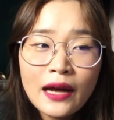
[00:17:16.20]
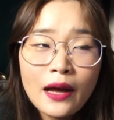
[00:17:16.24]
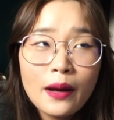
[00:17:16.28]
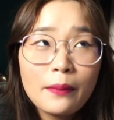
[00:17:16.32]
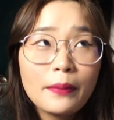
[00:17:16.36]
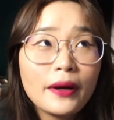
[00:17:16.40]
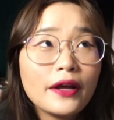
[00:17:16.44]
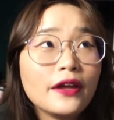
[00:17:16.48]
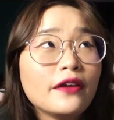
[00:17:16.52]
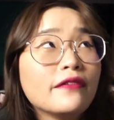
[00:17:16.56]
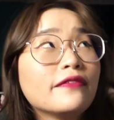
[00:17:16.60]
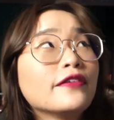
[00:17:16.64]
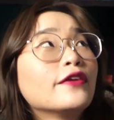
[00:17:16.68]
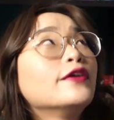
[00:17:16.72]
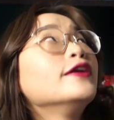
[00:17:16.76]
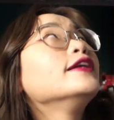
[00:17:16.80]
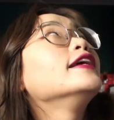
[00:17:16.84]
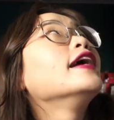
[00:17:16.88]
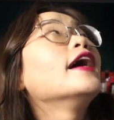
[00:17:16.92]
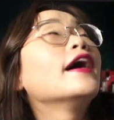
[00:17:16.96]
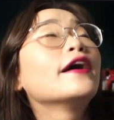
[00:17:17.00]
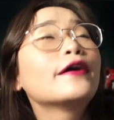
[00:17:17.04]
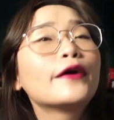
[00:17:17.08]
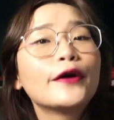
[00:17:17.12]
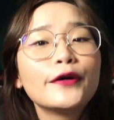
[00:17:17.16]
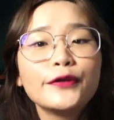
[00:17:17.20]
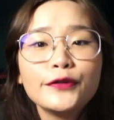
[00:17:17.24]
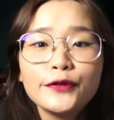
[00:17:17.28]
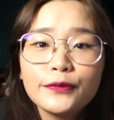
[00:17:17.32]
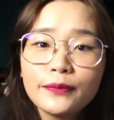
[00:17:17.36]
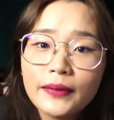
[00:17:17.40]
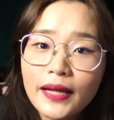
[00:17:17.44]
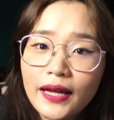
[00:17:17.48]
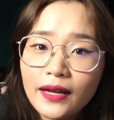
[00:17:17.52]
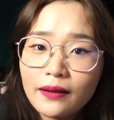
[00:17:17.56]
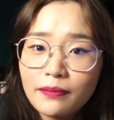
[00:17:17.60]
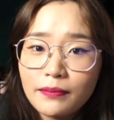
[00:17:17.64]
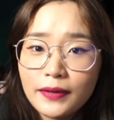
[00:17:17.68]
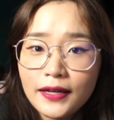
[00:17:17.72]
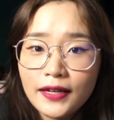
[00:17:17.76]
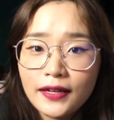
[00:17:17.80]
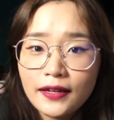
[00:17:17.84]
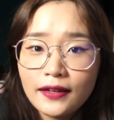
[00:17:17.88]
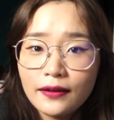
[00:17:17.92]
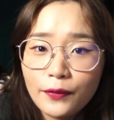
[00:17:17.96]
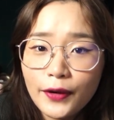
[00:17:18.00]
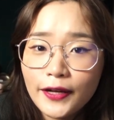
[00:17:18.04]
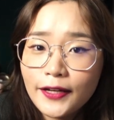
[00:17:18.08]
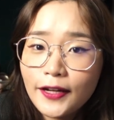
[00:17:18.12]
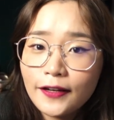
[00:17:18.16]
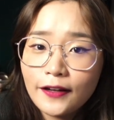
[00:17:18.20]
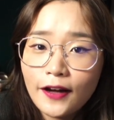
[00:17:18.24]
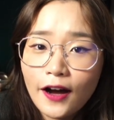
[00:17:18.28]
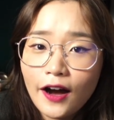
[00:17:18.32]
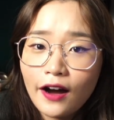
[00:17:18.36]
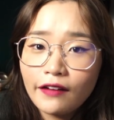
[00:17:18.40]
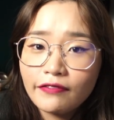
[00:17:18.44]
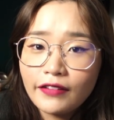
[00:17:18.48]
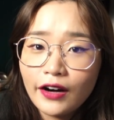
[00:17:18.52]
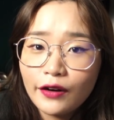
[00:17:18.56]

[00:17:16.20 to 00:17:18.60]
But if you're in an aircon room like me, 1.5